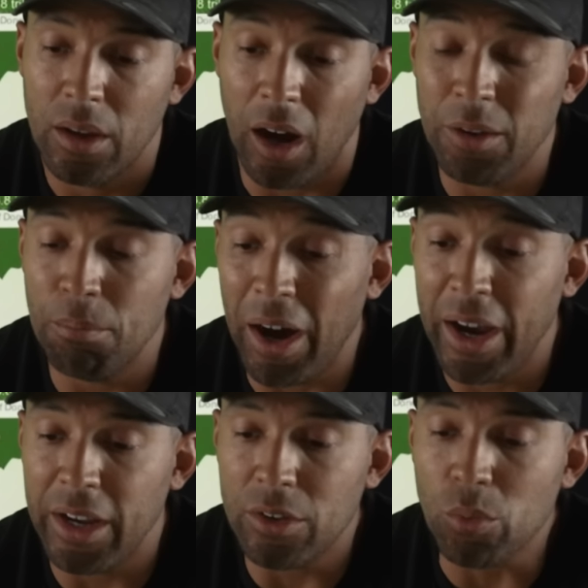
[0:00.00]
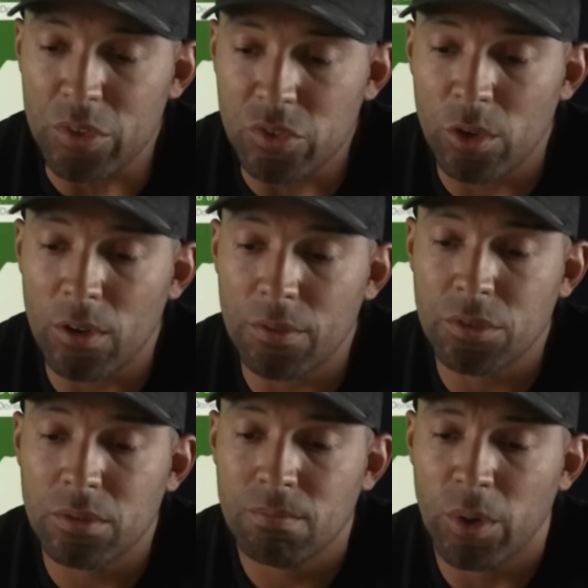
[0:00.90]
unmined
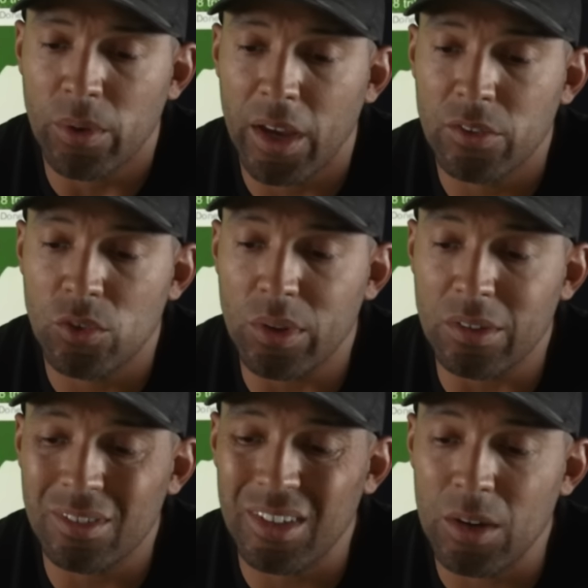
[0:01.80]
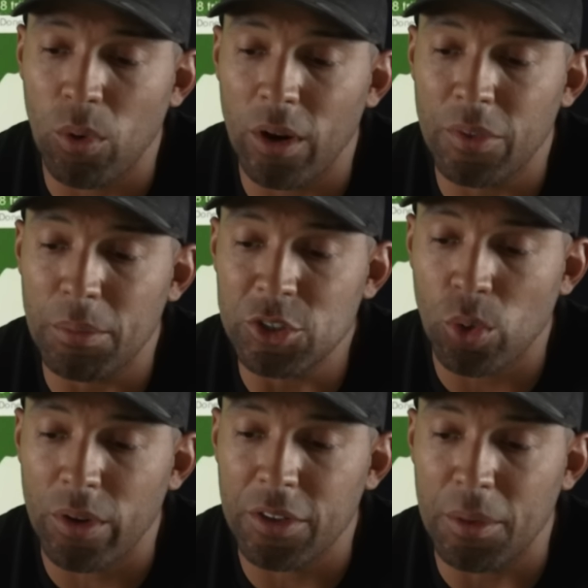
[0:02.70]
reserves. Okay, so you can see where the
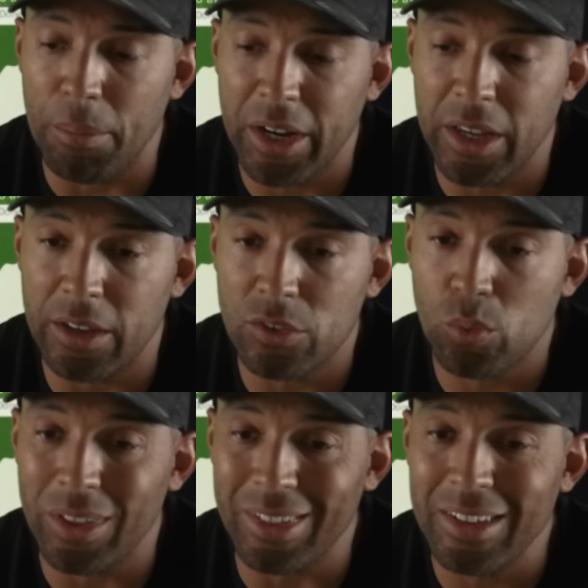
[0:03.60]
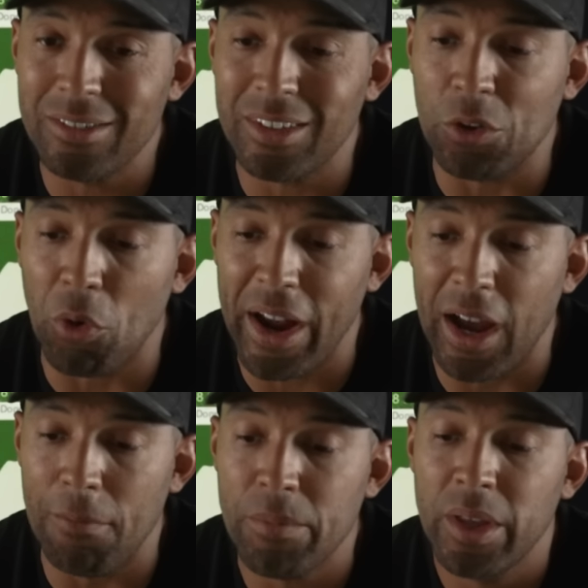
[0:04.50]
majority of the money is. When Lindsey
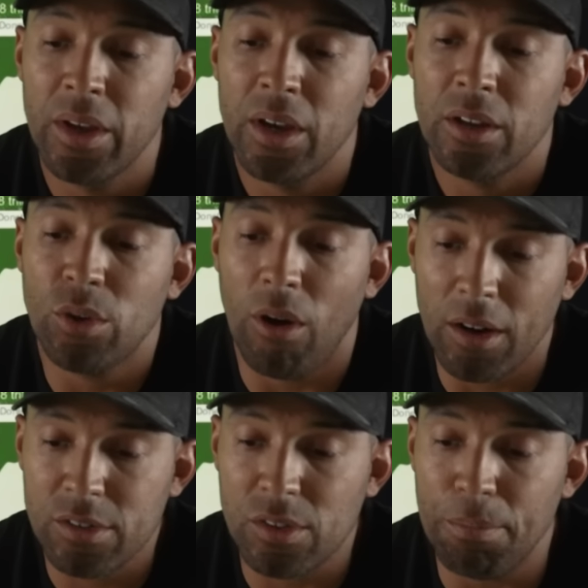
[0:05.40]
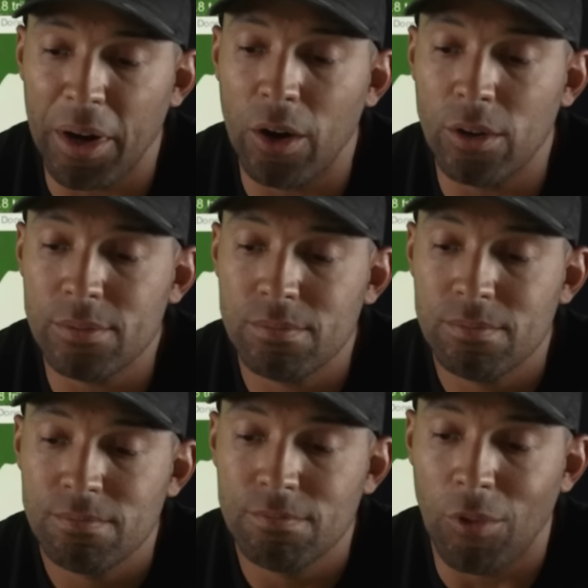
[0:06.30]
Graham talks about
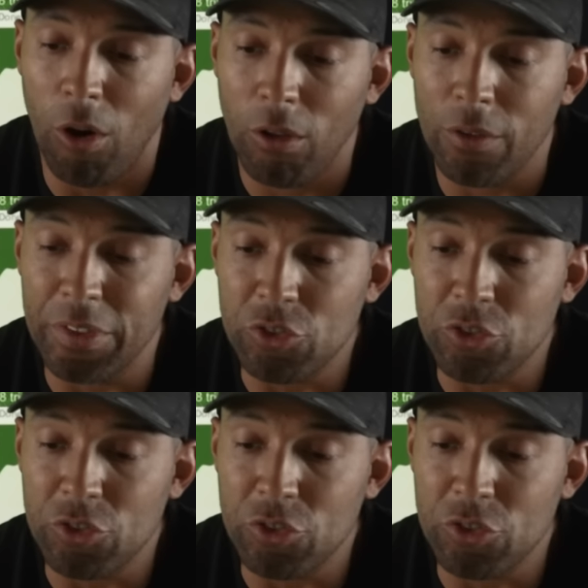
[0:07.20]
all of the